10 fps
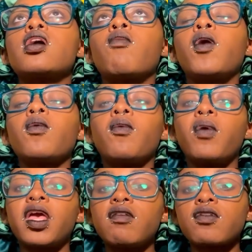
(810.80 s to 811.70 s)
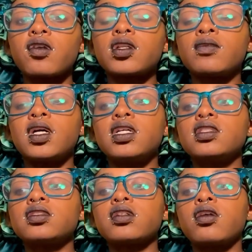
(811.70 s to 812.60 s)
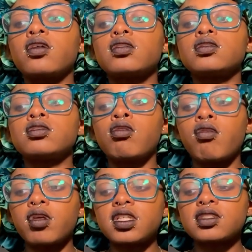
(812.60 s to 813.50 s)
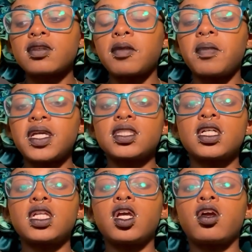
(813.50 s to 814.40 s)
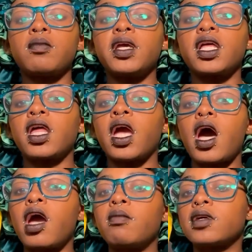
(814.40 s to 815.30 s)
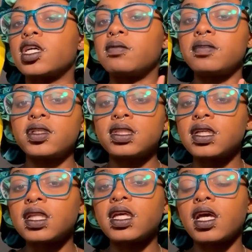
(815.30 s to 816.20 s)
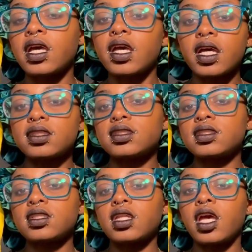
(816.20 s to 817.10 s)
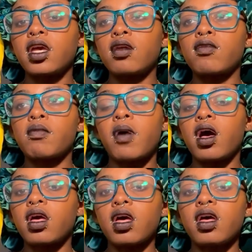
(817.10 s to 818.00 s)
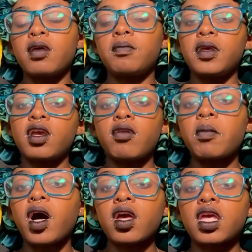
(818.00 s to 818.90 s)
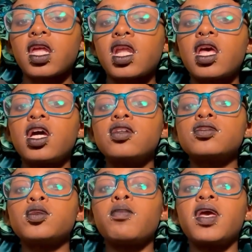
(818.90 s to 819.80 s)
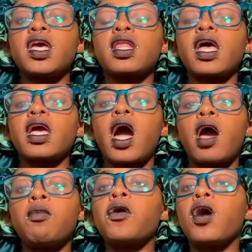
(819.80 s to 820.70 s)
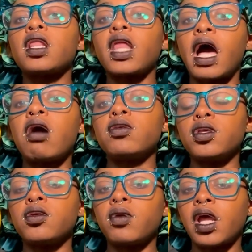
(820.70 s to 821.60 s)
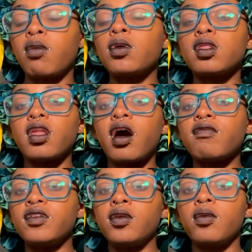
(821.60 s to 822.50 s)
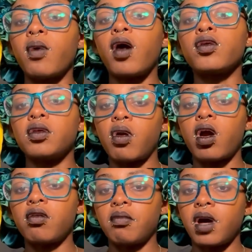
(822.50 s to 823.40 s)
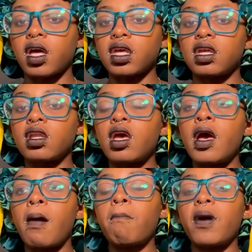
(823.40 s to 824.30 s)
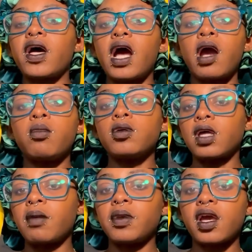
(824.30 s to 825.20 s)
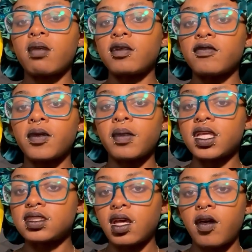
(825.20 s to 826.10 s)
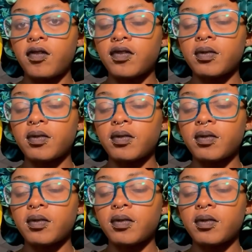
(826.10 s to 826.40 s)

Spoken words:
what wavered was her choice, like basically her being like, I'm completely against like Ramanga and being Ramangan, to being like, I will allow you and I will love you while you are Ramangan, but I will not become it for myself.